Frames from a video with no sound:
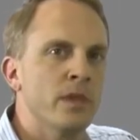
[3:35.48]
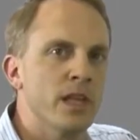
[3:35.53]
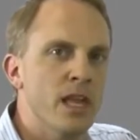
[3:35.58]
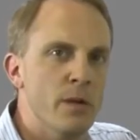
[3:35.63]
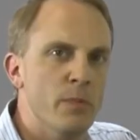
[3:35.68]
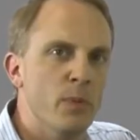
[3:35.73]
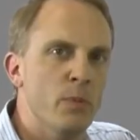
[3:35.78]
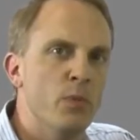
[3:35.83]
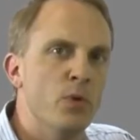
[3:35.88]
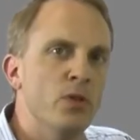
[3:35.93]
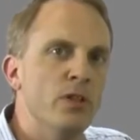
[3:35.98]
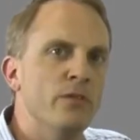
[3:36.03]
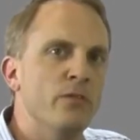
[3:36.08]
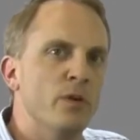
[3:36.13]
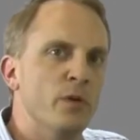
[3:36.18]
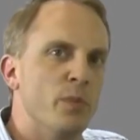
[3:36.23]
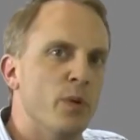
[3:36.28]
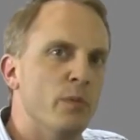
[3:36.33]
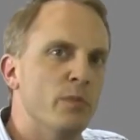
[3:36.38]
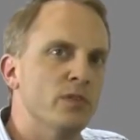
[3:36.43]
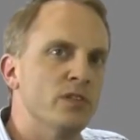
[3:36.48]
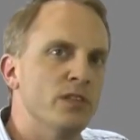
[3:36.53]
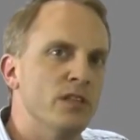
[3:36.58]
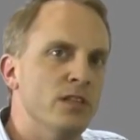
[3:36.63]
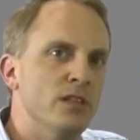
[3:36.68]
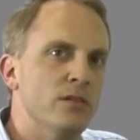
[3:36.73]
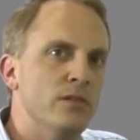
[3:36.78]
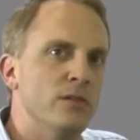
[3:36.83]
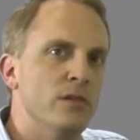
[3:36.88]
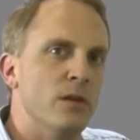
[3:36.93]
capable of
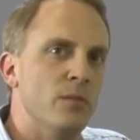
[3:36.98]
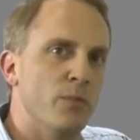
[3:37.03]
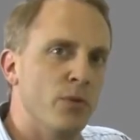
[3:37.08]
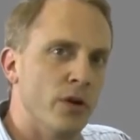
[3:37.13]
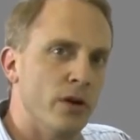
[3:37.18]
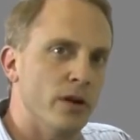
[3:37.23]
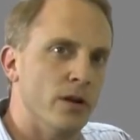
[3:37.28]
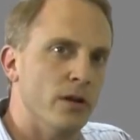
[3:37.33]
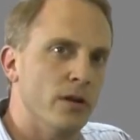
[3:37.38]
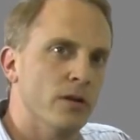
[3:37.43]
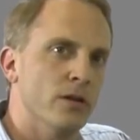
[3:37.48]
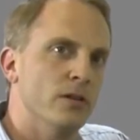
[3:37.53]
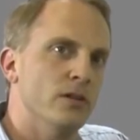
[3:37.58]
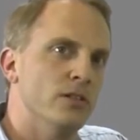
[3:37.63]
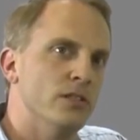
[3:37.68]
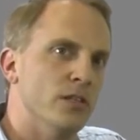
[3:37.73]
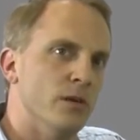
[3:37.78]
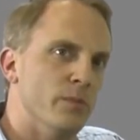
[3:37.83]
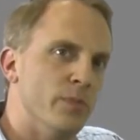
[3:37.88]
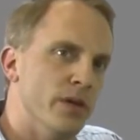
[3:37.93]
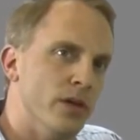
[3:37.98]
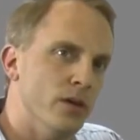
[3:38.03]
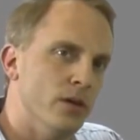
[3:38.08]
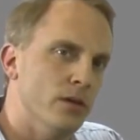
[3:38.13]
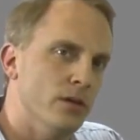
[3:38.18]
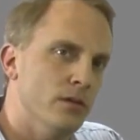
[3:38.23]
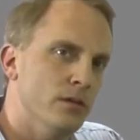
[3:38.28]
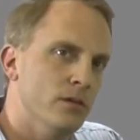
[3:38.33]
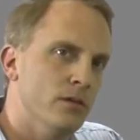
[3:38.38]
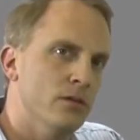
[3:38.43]
repurposing the printer to
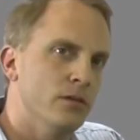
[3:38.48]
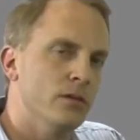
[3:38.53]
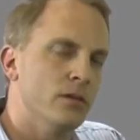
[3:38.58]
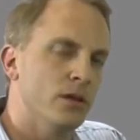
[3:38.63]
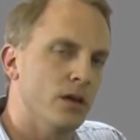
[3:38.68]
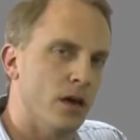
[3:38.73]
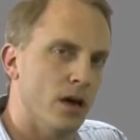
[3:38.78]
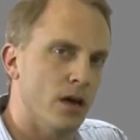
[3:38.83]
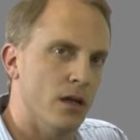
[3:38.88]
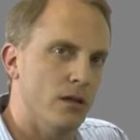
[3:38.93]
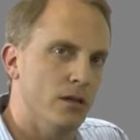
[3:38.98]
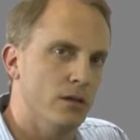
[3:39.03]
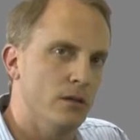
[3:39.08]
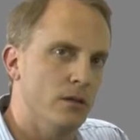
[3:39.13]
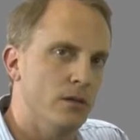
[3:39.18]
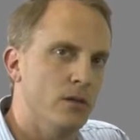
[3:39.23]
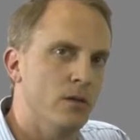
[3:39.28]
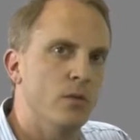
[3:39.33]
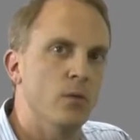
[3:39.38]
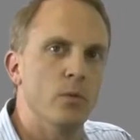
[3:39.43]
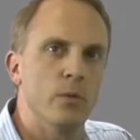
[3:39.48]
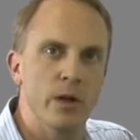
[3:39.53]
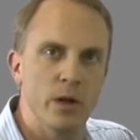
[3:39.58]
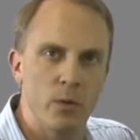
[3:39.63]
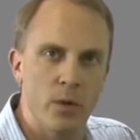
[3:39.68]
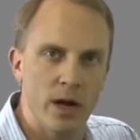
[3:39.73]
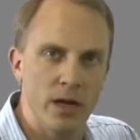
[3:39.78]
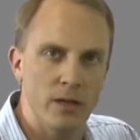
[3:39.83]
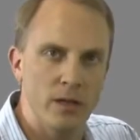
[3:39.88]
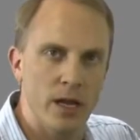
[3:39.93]
peel, cut,
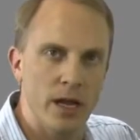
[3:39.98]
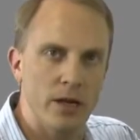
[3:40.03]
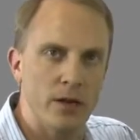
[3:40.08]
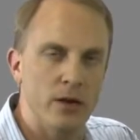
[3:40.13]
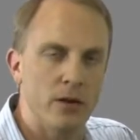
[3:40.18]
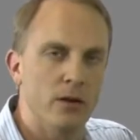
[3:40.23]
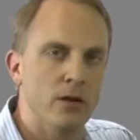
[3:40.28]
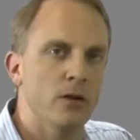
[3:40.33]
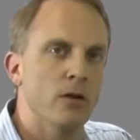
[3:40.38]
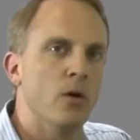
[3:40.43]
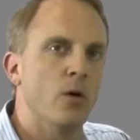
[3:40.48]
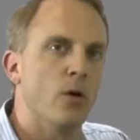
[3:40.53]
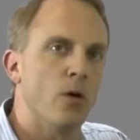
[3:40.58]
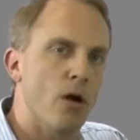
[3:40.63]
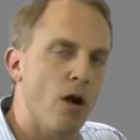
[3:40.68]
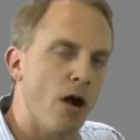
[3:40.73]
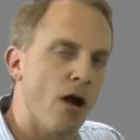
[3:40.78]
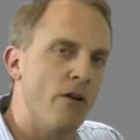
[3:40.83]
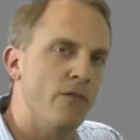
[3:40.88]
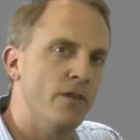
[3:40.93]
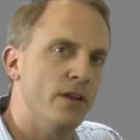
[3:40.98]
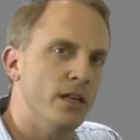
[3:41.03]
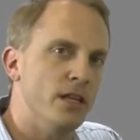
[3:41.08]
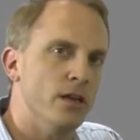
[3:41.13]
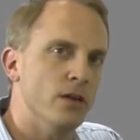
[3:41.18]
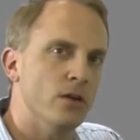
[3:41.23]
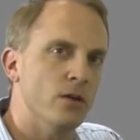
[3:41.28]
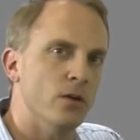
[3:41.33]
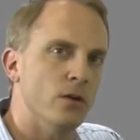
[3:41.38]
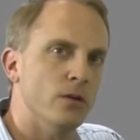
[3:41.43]
rewind liner, or
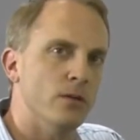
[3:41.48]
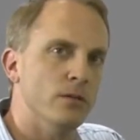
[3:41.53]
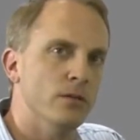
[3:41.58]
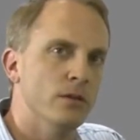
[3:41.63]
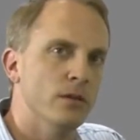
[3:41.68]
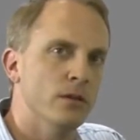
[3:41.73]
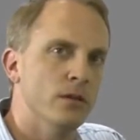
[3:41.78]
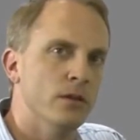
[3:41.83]
RFID encode,